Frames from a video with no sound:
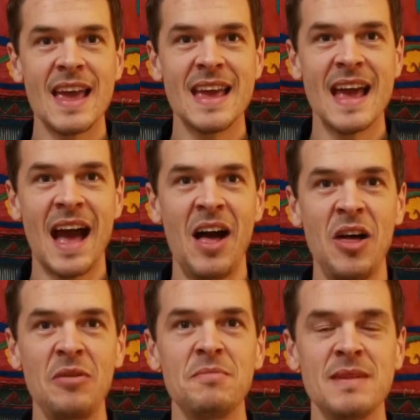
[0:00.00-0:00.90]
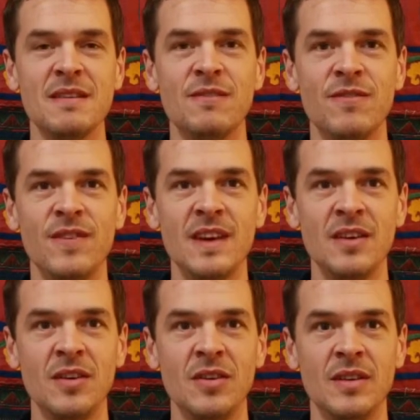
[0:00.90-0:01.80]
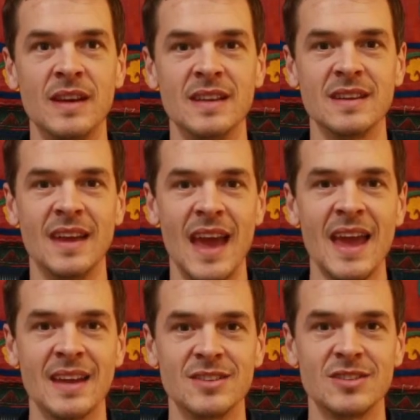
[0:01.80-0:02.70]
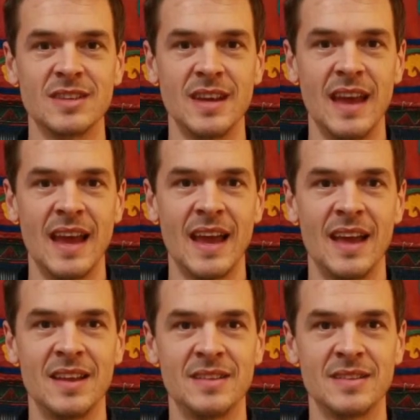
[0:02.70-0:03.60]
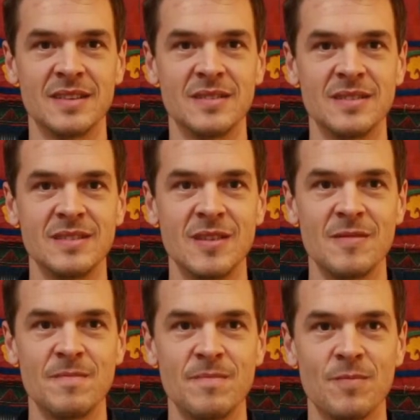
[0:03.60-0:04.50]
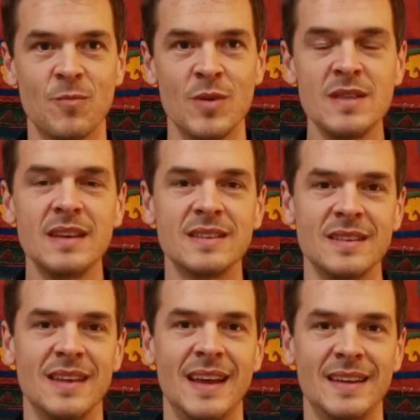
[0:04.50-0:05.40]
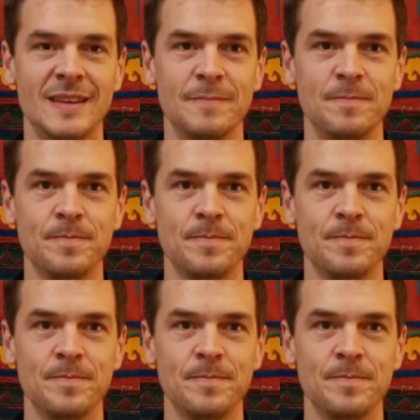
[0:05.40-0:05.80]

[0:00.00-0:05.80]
it helped me feel engaged and really to like